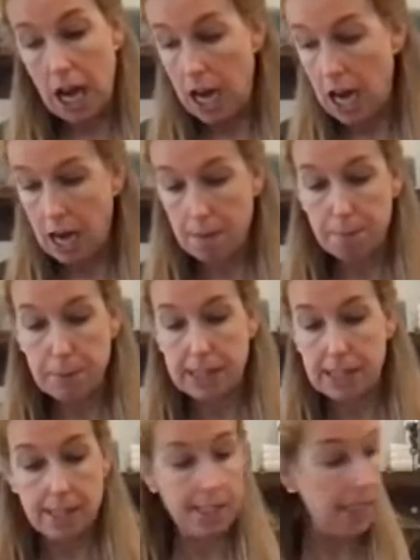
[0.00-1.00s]

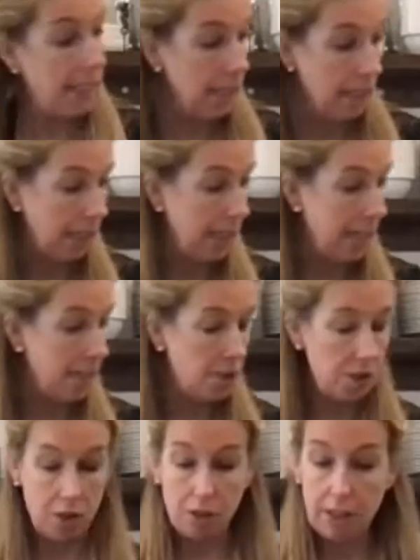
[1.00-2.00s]
But again,
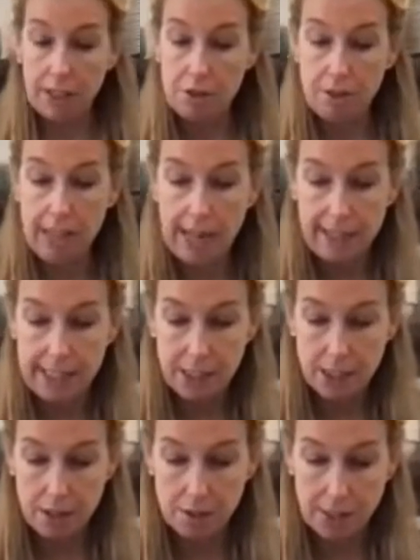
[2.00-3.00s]
certainly you do not need
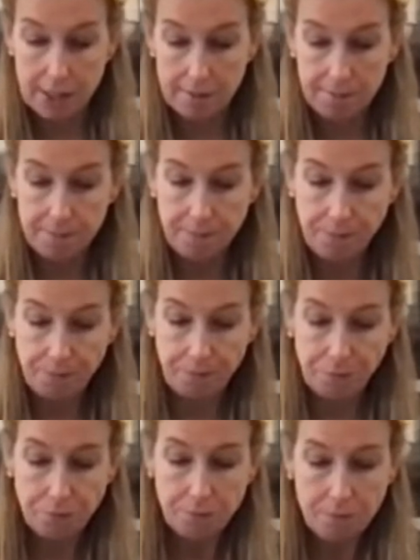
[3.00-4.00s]
to use it.
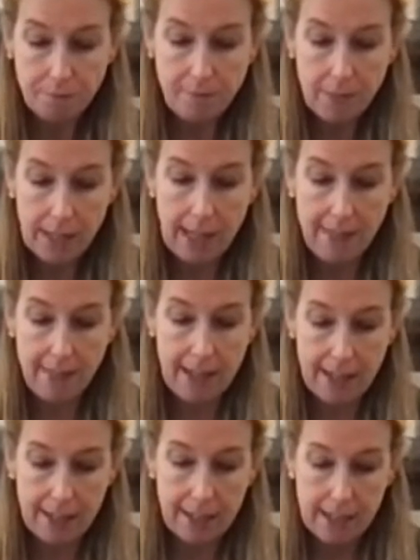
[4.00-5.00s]
And
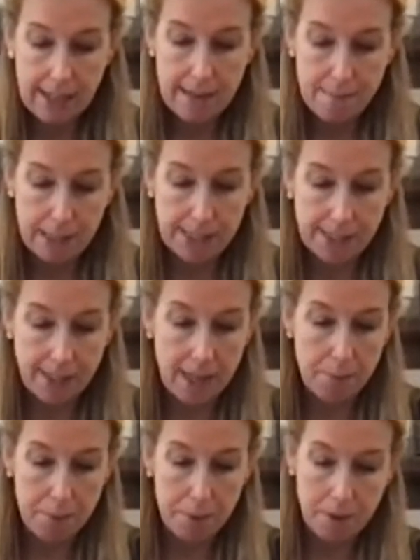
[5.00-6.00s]
then mix it up.